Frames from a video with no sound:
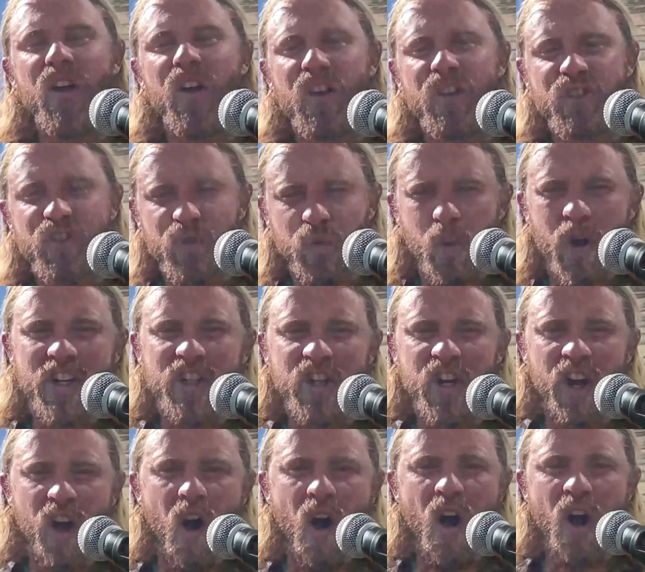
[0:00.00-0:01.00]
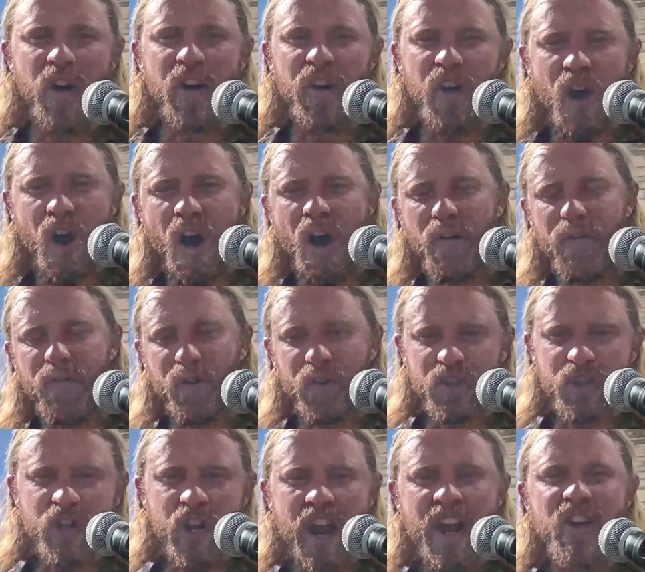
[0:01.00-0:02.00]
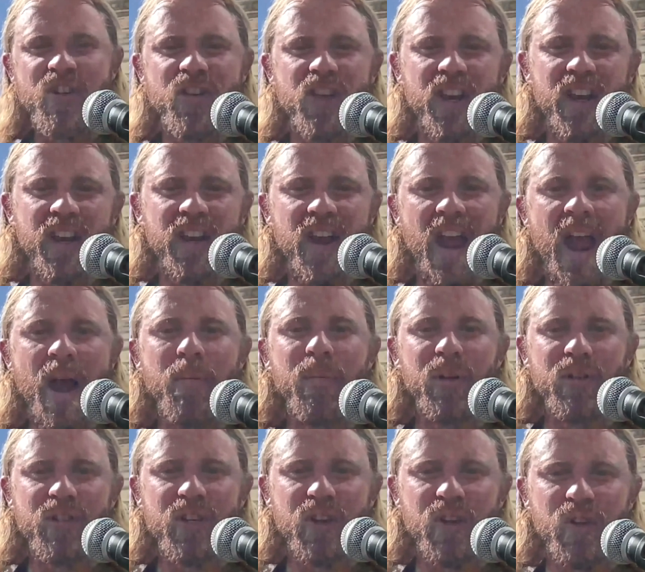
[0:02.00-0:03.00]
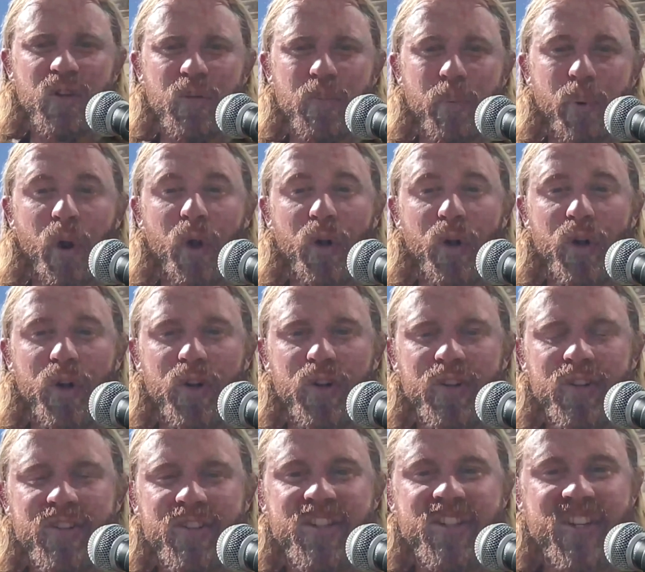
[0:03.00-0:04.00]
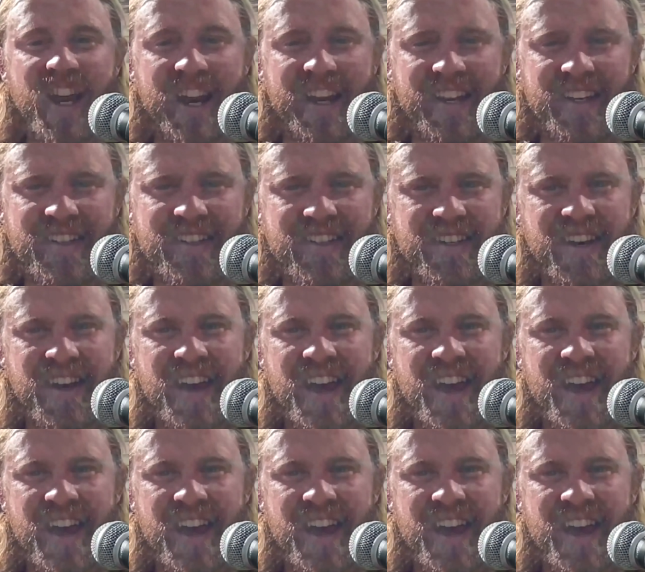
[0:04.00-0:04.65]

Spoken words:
switching on and off or changing amplitude per second.